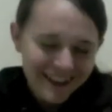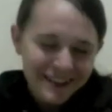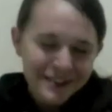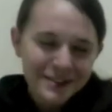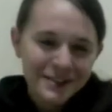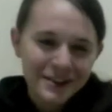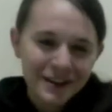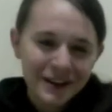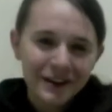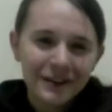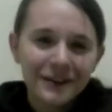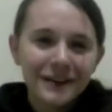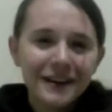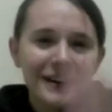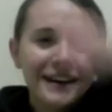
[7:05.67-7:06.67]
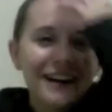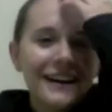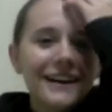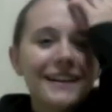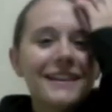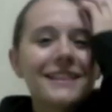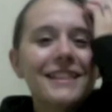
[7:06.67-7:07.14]
So
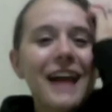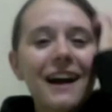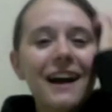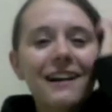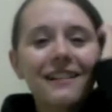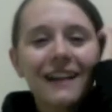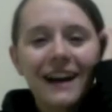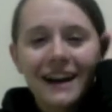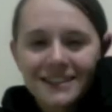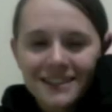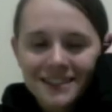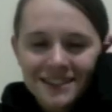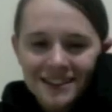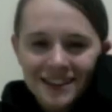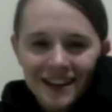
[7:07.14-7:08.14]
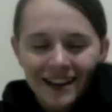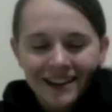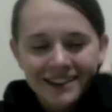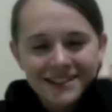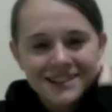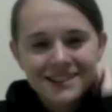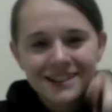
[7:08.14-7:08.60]
that class
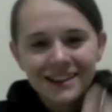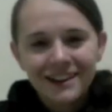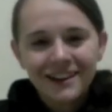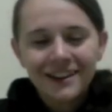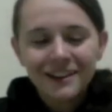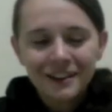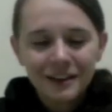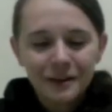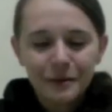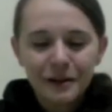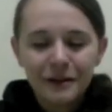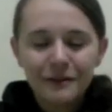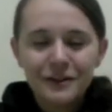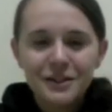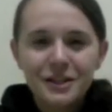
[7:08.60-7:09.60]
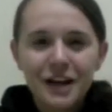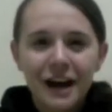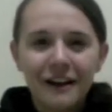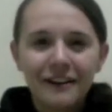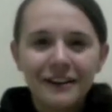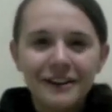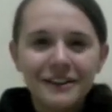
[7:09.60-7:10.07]
is a little bit of a
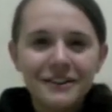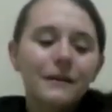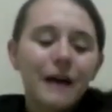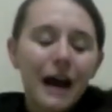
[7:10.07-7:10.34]
challenge.